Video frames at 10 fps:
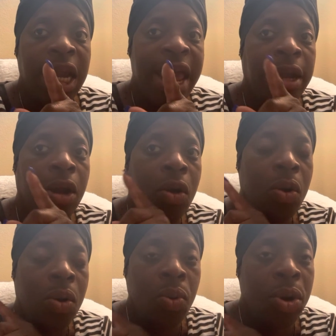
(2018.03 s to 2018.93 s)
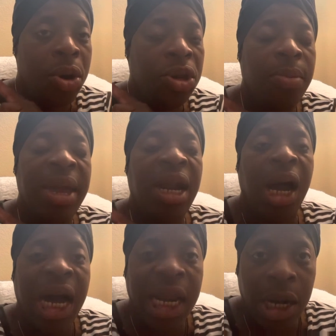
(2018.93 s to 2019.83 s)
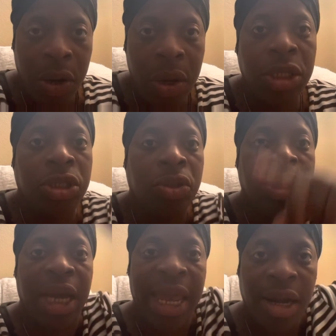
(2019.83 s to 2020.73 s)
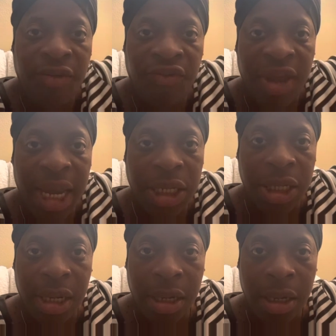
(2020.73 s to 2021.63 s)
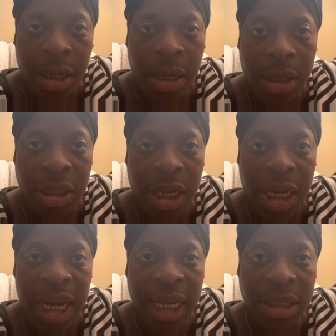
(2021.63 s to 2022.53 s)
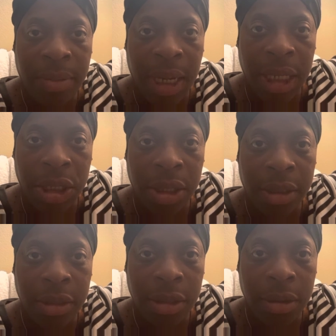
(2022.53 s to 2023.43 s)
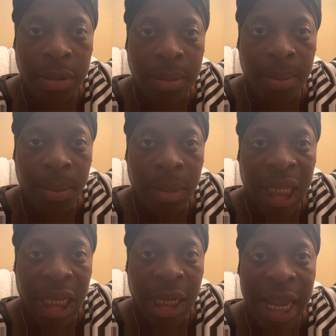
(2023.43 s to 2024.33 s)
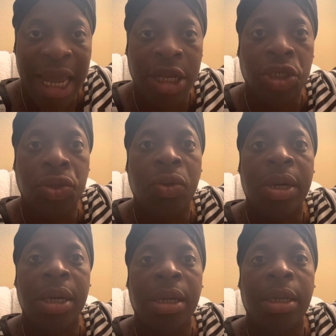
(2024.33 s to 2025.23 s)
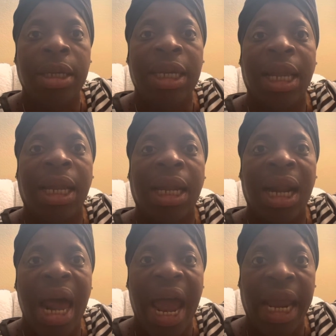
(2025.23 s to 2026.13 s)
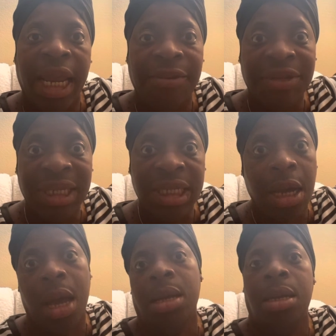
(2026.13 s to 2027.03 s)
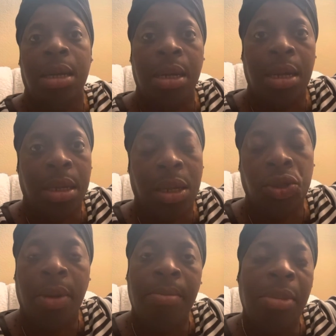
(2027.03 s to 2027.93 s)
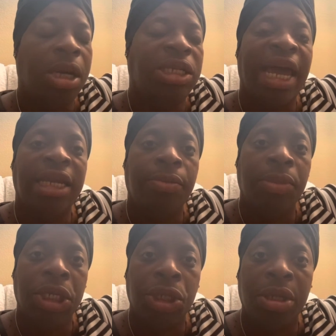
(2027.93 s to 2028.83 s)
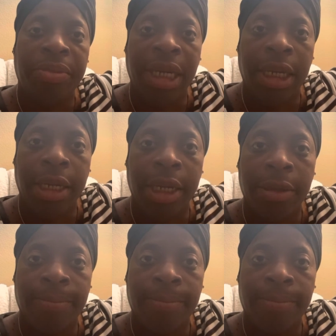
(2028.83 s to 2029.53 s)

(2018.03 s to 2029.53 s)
that old world, you better unlearn it so you can elevate to the next dimensions and enjoy your lives as a multidimensional being.